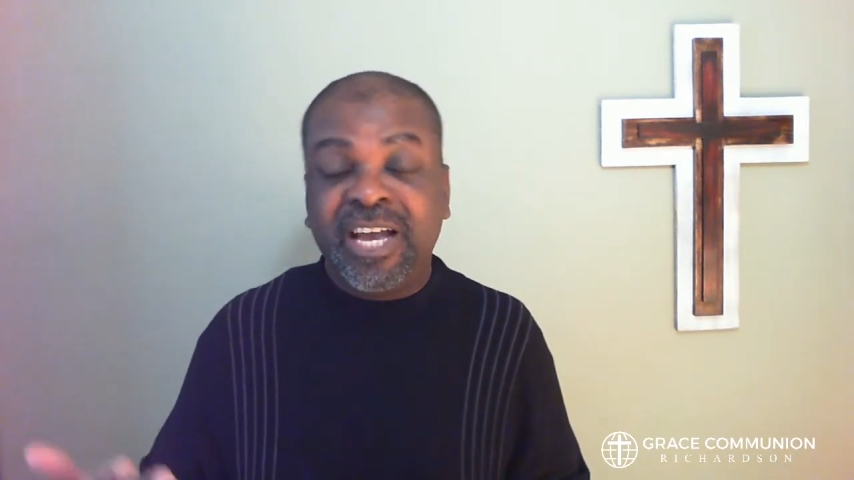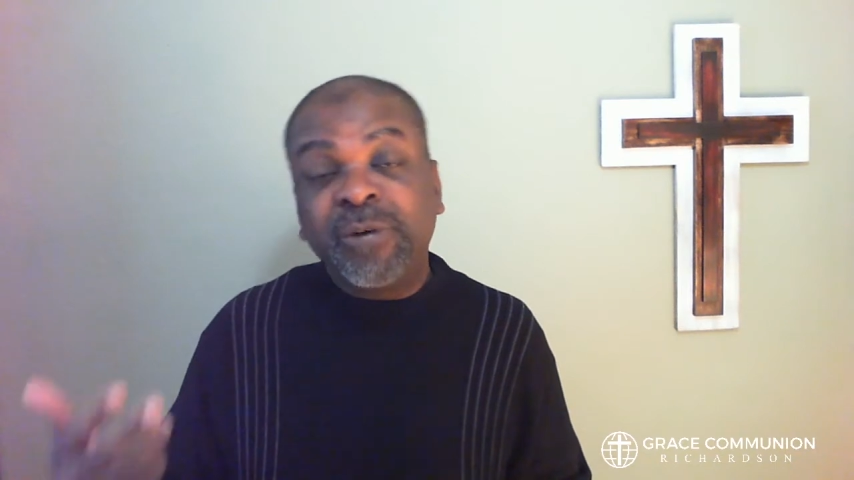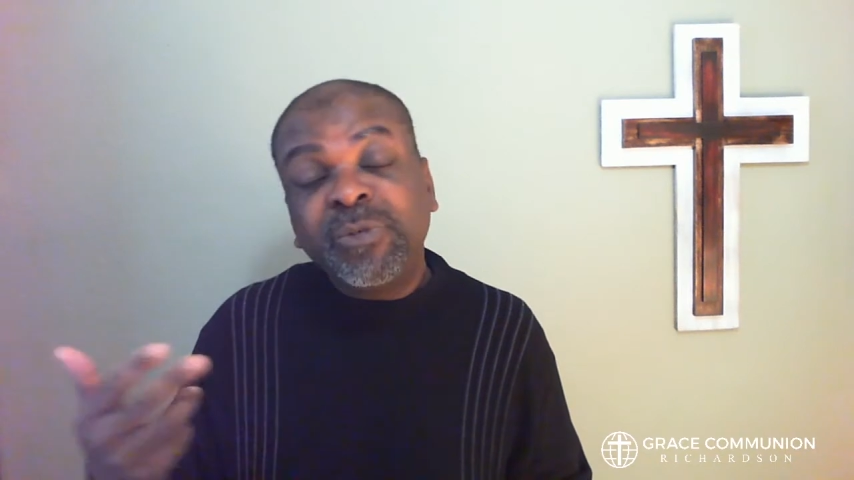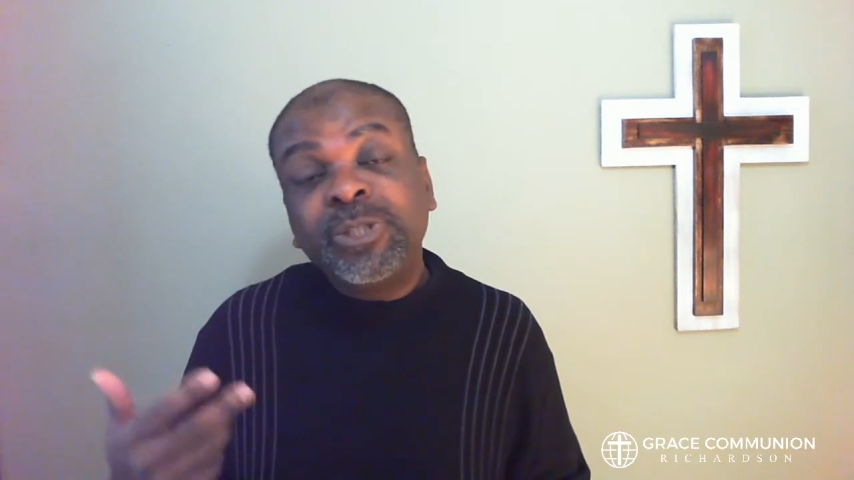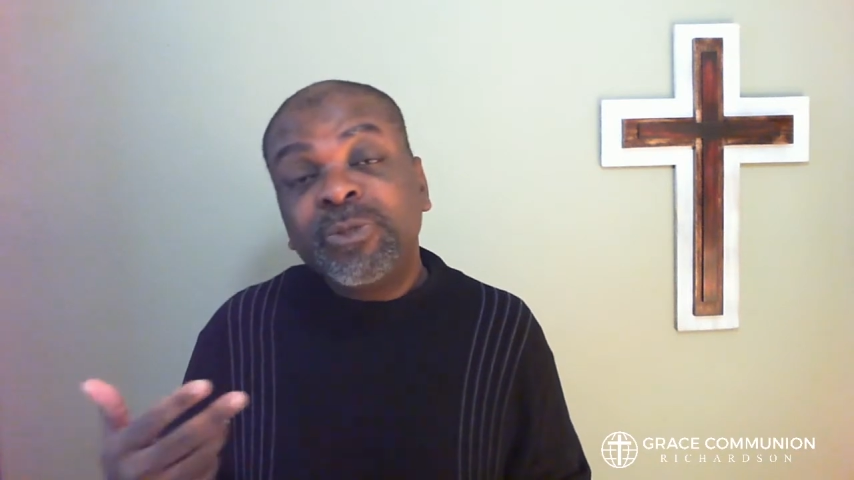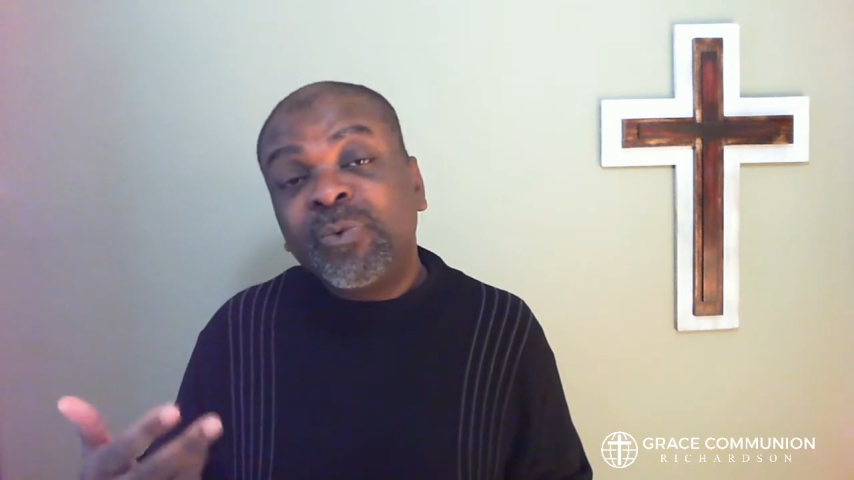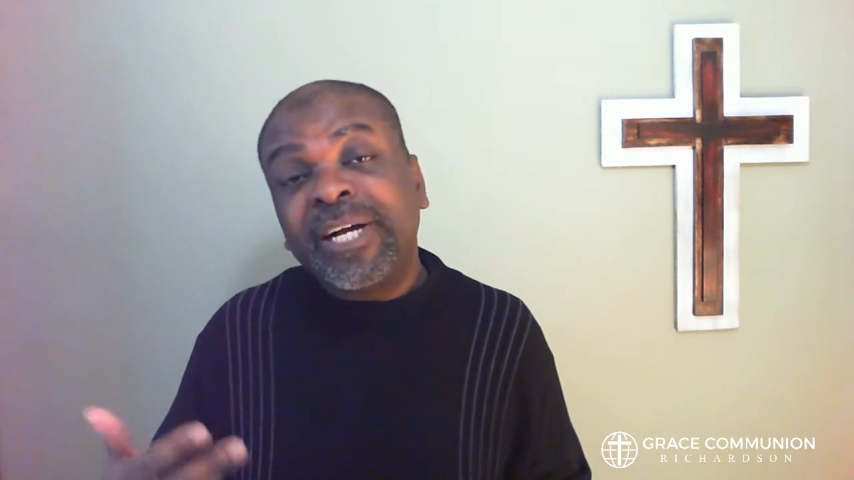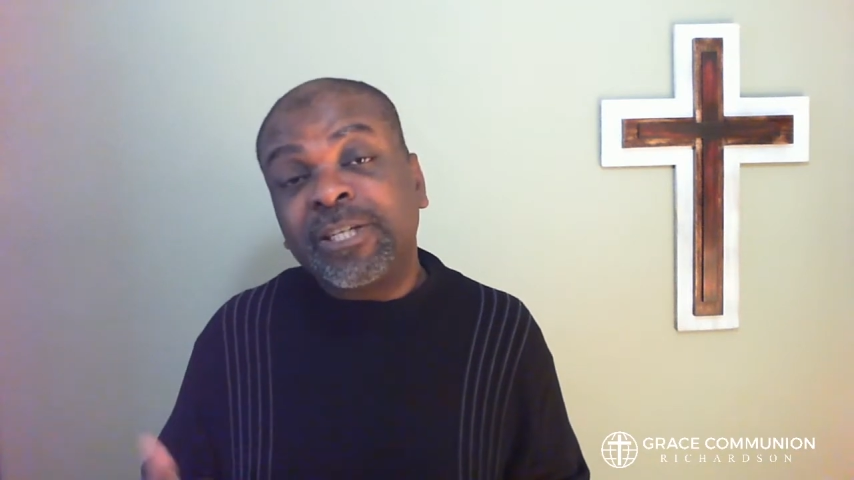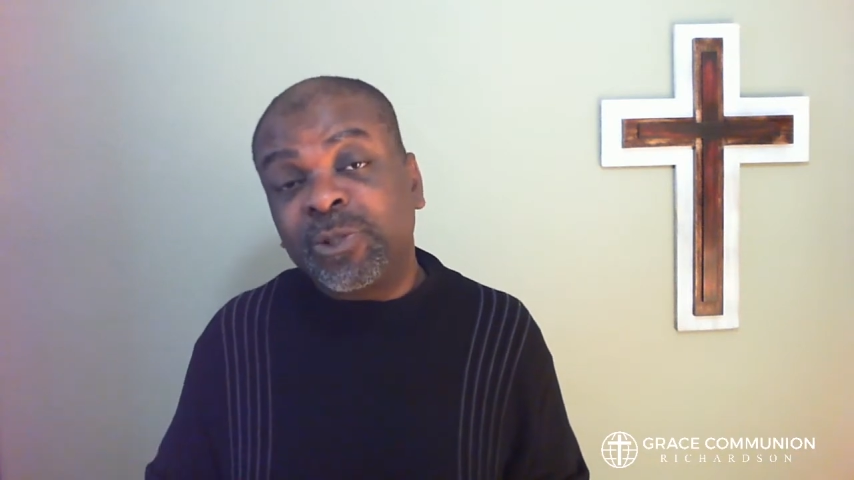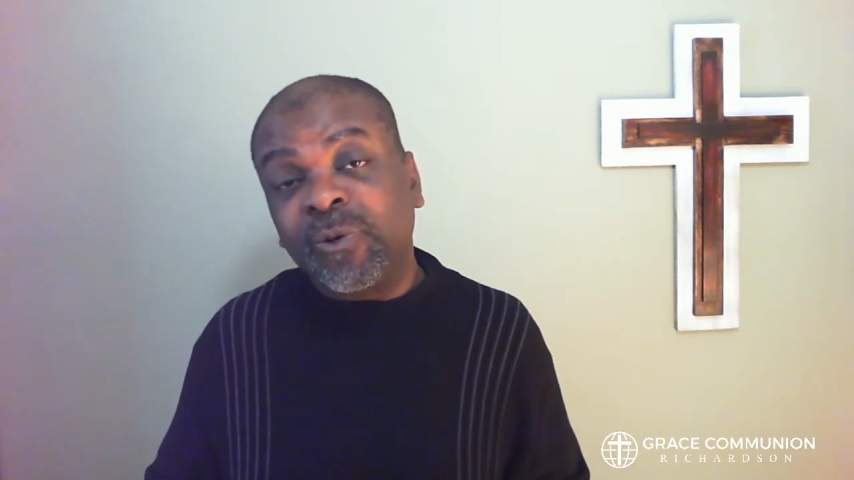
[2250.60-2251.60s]
And we do
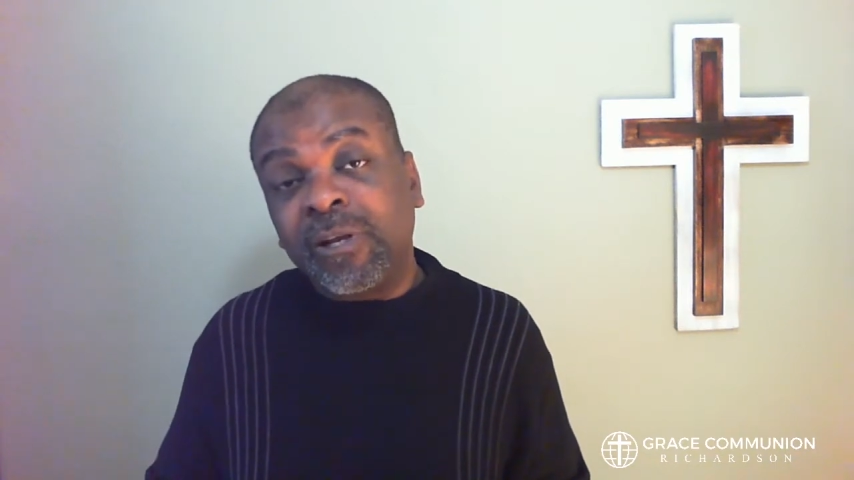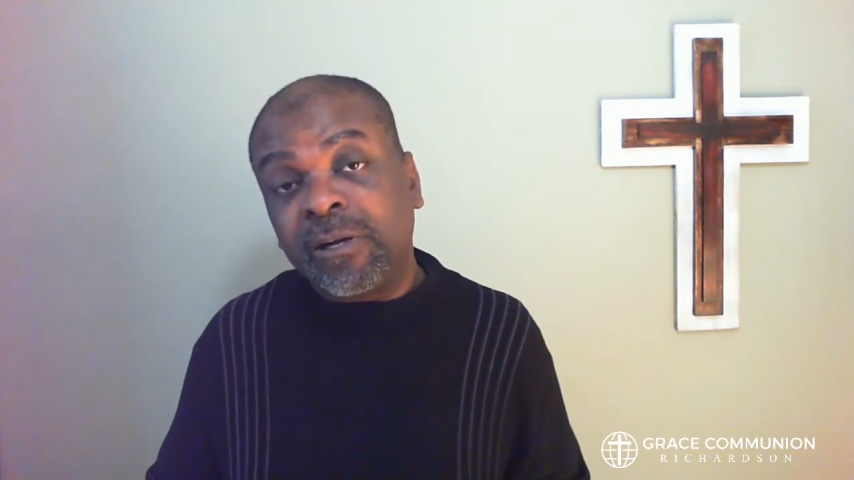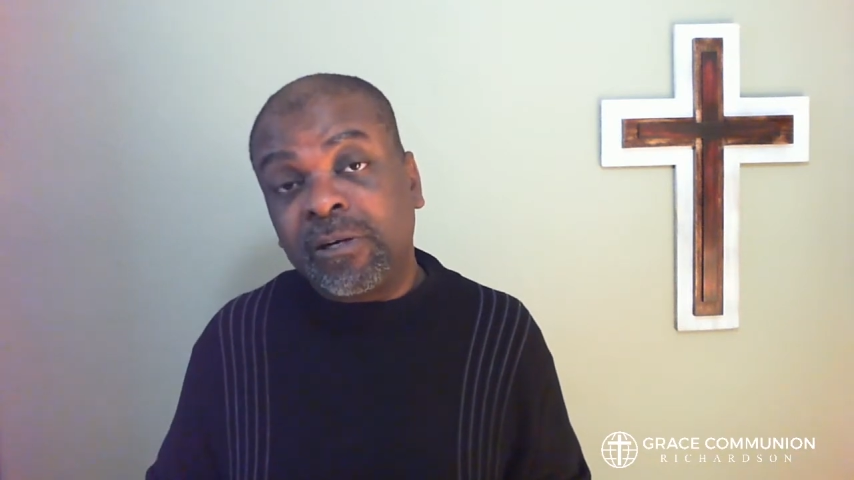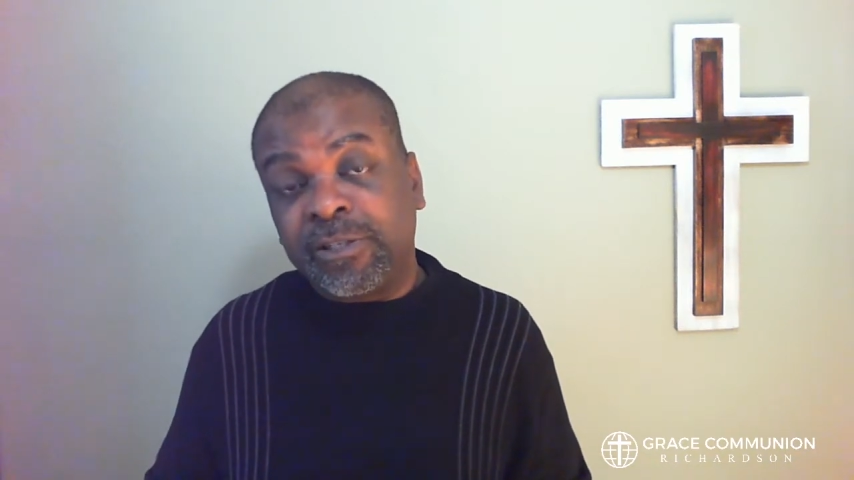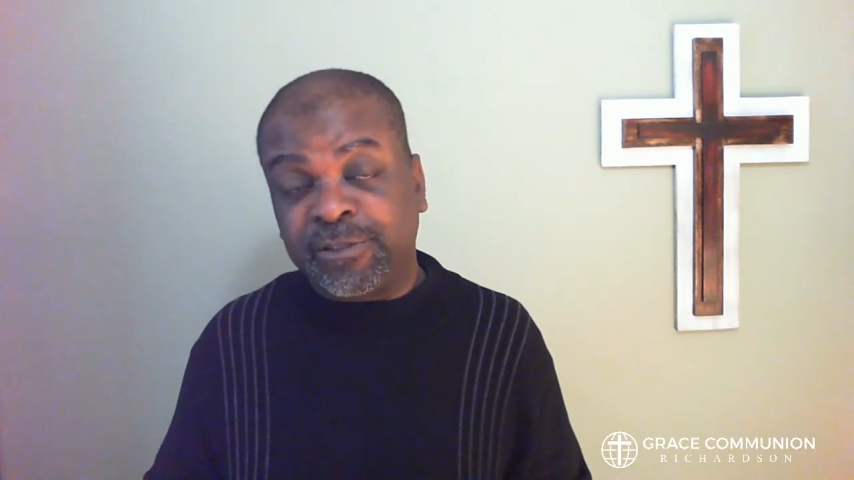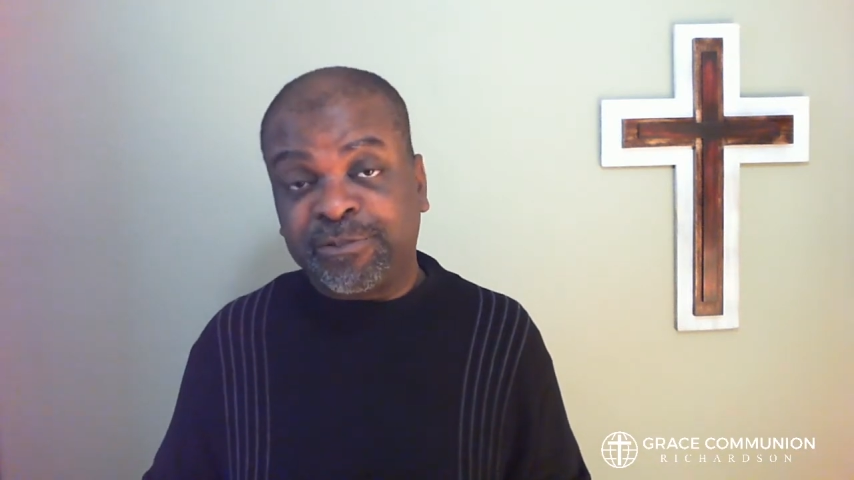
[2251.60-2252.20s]
well to learn